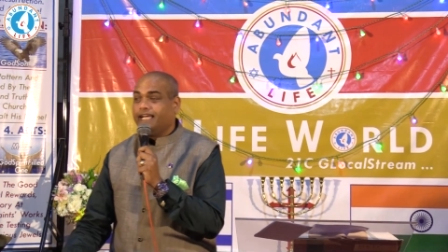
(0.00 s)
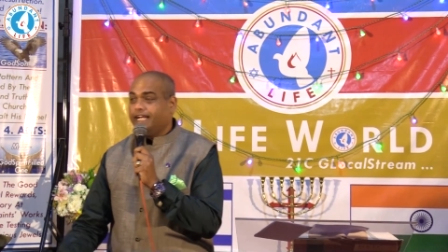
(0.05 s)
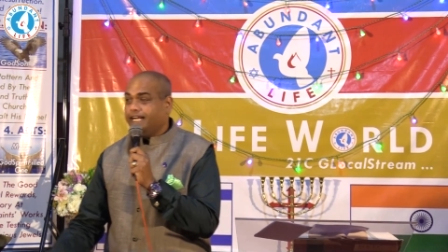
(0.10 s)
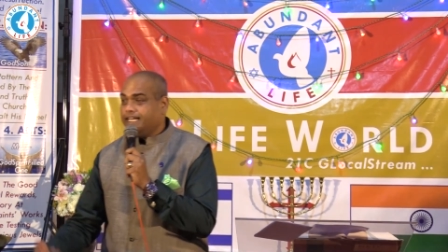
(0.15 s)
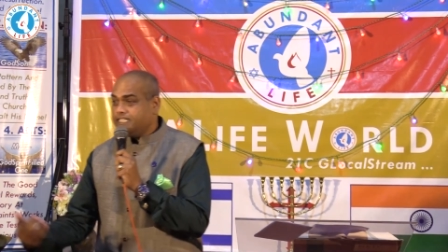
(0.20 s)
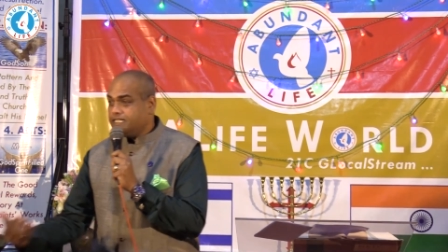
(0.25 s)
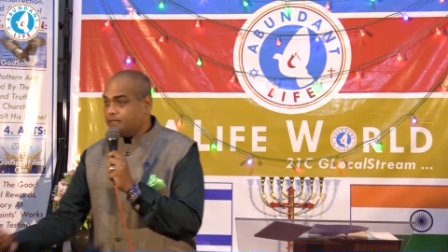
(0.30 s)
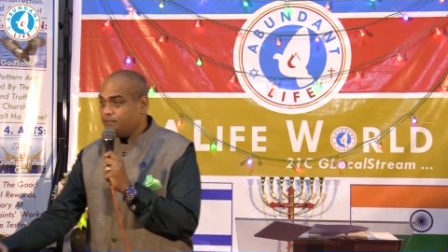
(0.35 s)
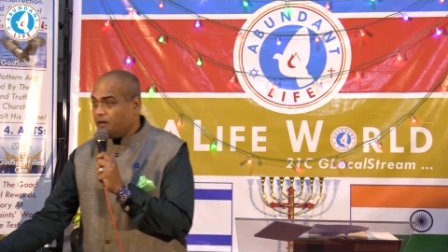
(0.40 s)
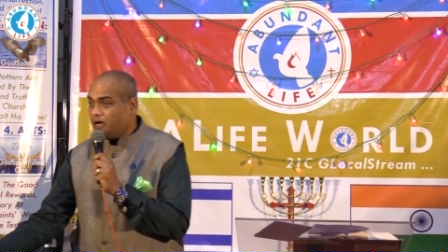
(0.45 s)

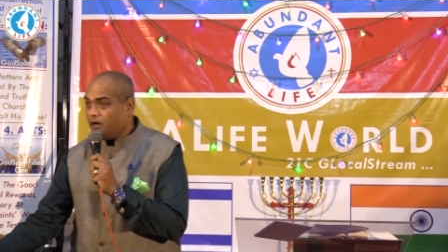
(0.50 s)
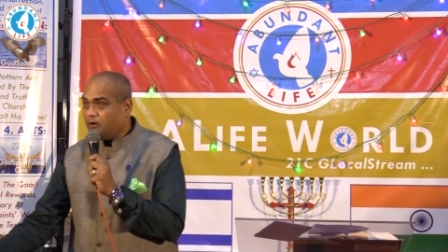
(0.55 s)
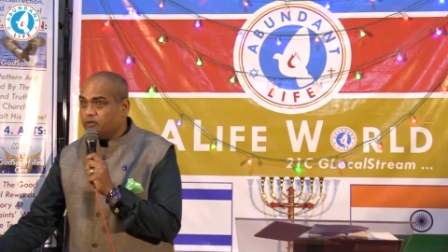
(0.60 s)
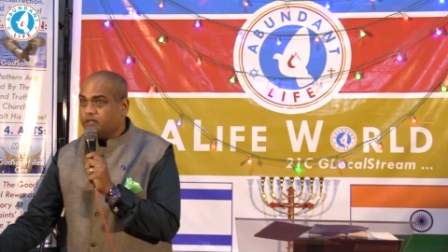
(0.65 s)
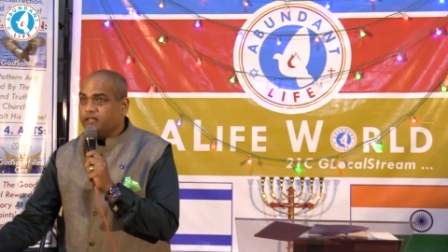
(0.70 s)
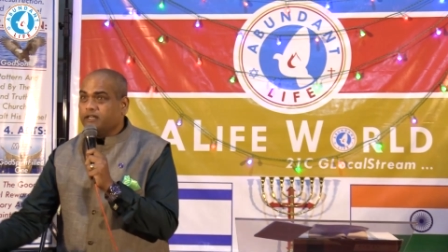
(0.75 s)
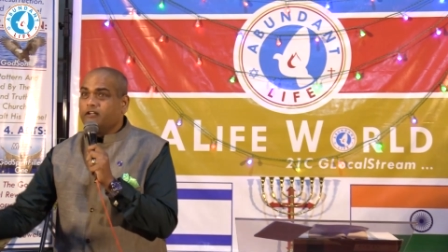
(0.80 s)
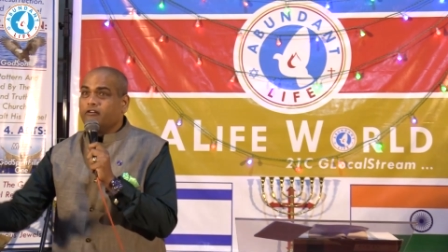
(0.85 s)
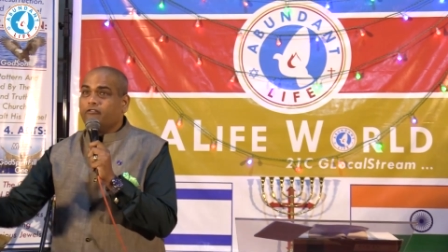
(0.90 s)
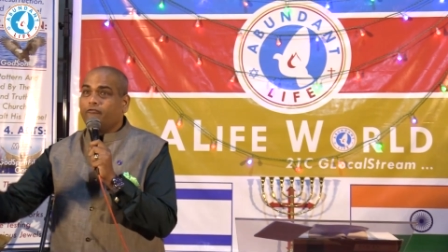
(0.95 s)
It's
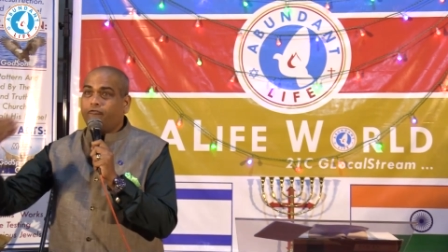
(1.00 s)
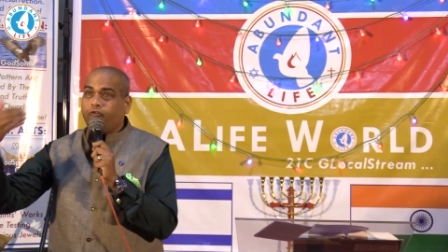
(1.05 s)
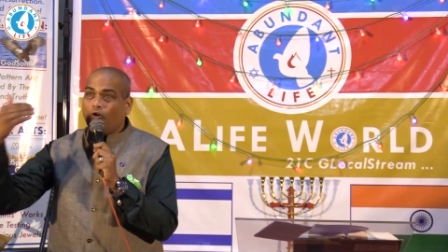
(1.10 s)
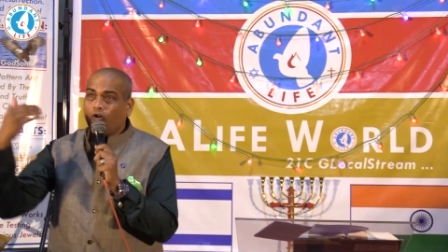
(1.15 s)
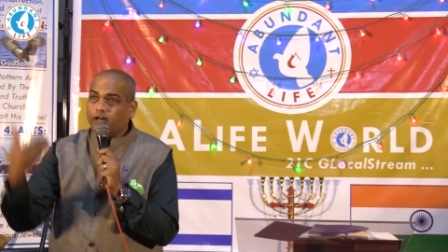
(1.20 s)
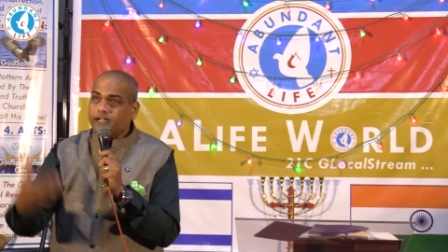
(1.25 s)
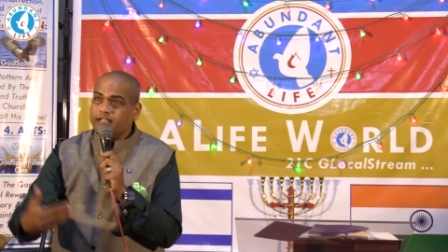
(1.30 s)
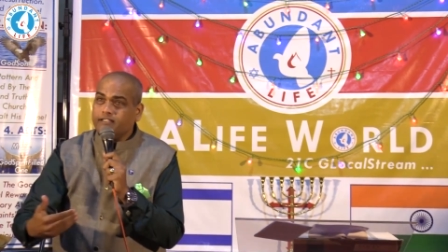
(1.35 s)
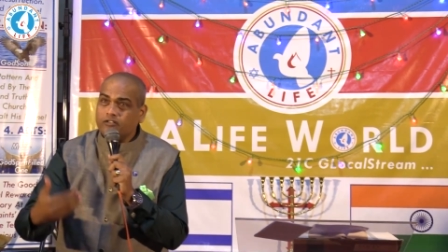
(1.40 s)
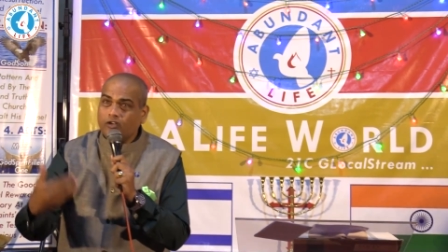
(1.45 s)
about
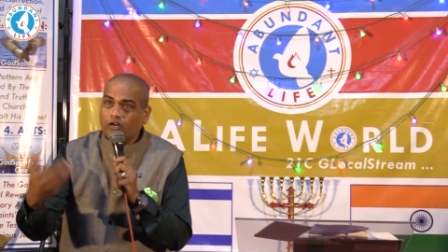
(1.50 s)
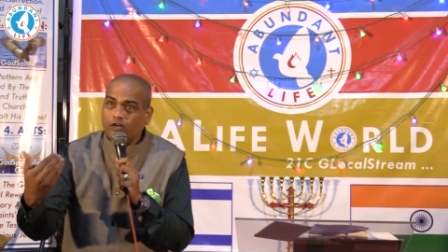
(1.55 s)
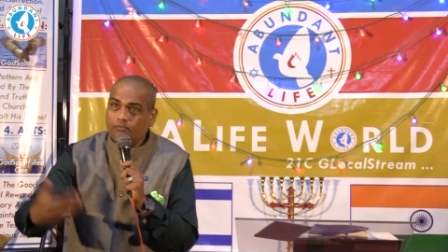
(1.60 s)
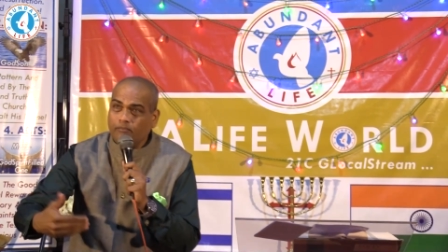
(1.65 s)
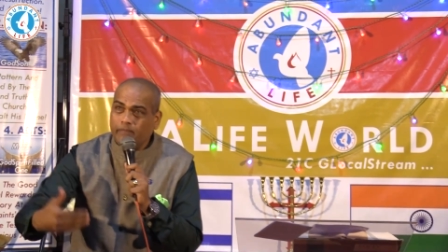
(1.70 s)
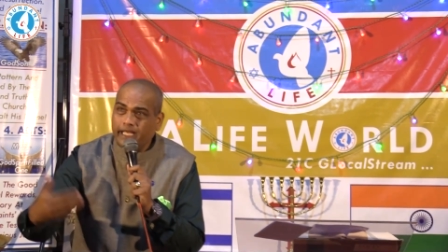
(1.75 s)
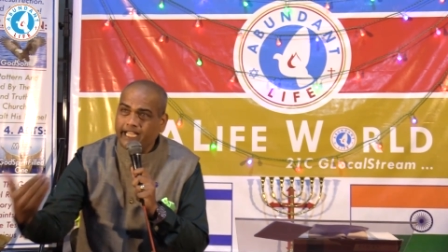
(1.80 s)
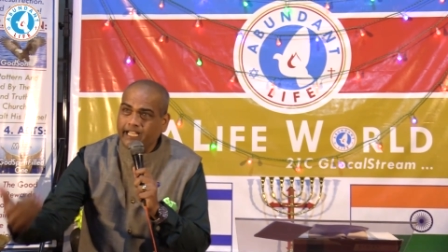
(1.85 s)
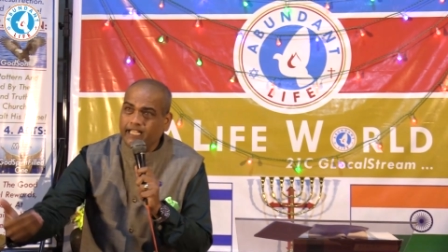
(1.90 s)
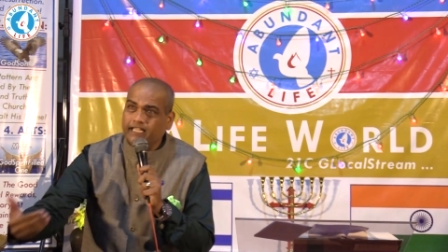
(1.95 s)
focus
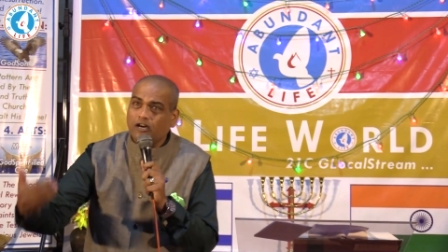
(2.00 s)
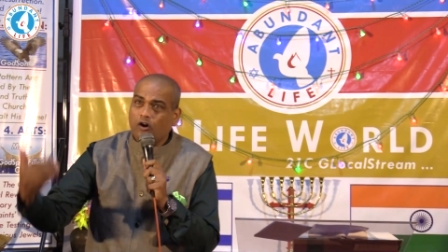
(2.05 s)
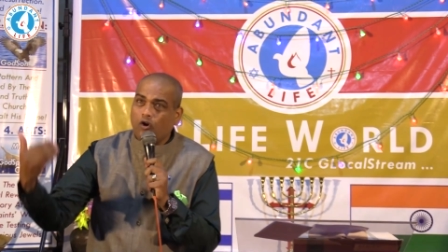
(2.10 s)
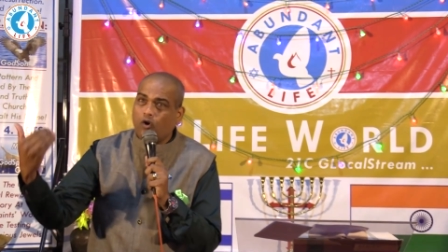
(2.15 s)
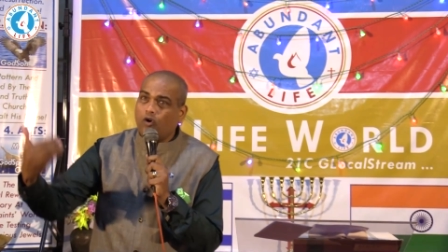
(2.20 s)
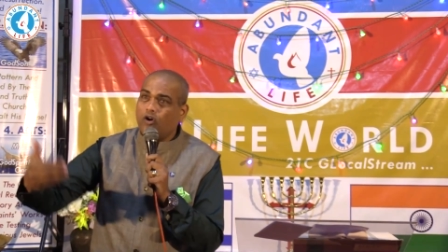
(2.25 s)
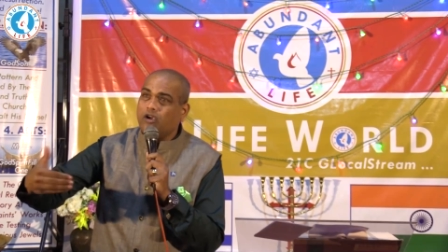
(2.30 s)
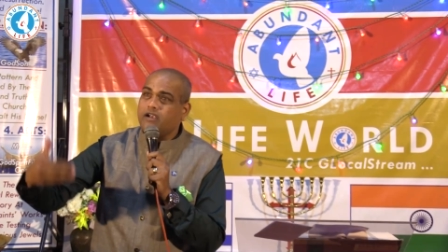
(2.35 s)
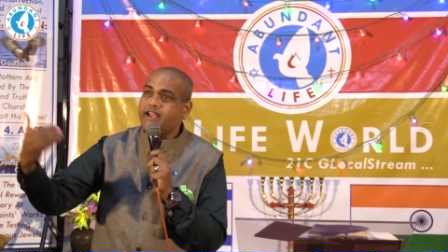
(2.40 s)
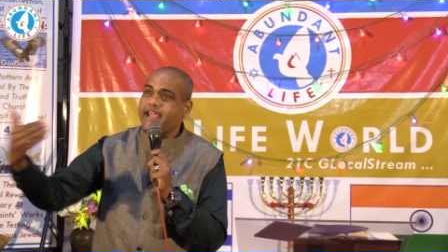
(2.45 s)
on me the
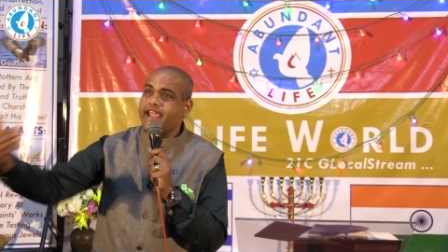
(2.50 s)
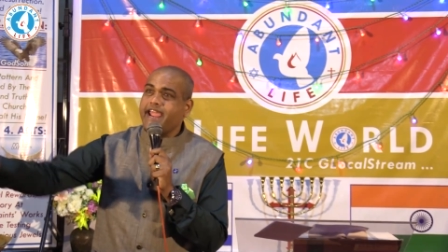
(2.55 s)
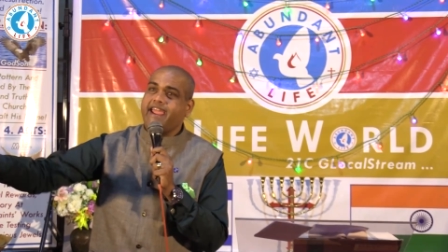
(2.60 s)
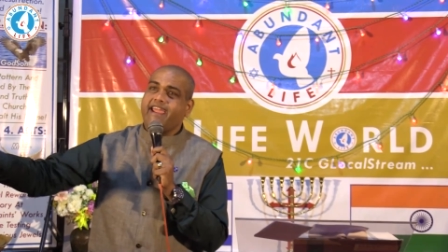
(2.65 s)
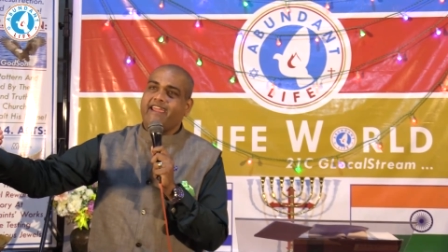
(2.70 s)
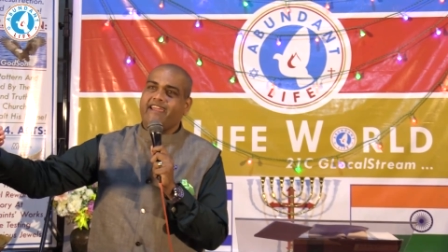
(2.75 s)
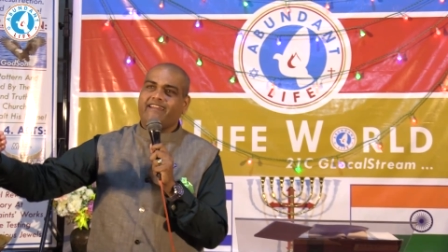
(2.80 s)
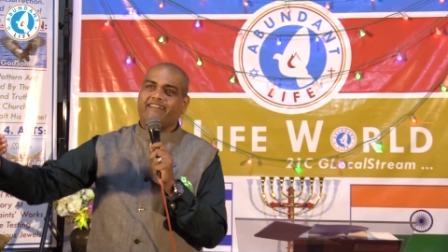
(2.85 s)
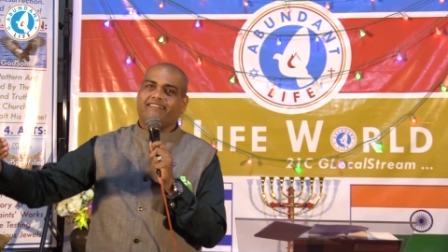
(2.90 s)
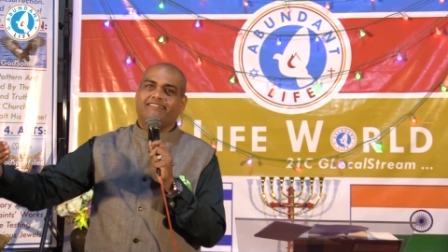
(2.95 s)
whole
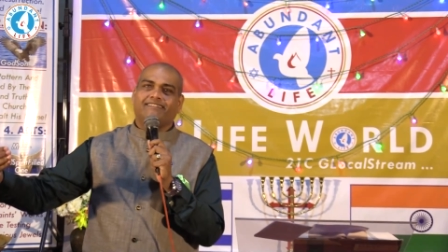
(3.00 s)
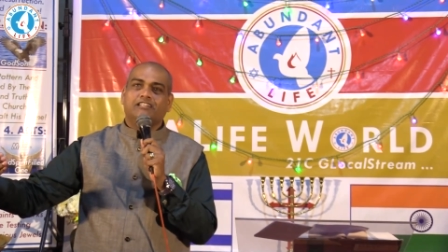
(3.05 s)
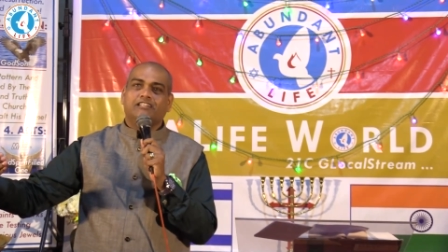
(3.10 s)
day.